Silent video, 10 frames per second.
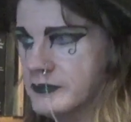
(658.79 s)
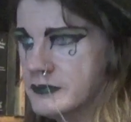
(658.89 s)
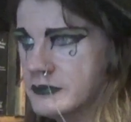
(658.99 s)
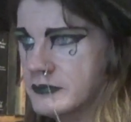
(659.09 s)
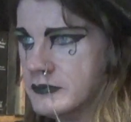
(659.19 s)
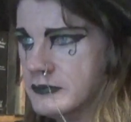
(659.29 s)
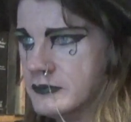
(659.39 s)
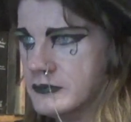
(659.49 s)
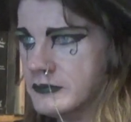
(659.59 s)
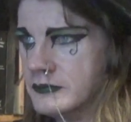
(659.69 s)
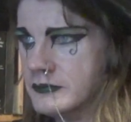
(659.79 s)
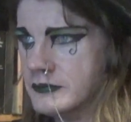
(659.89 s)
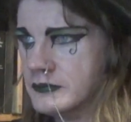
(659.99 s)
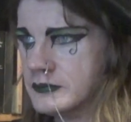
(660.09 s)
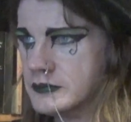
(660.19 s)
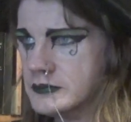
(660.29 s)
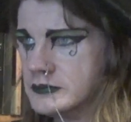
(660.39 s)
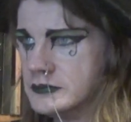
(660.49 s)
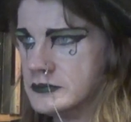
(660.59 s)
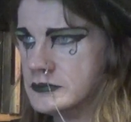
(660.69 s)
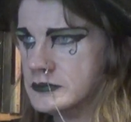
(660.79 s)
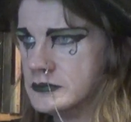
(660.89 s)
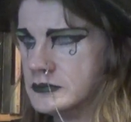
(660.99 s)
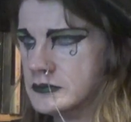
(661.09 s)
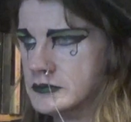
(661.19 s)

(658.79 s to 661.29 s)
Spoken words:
Who aren't going to end up being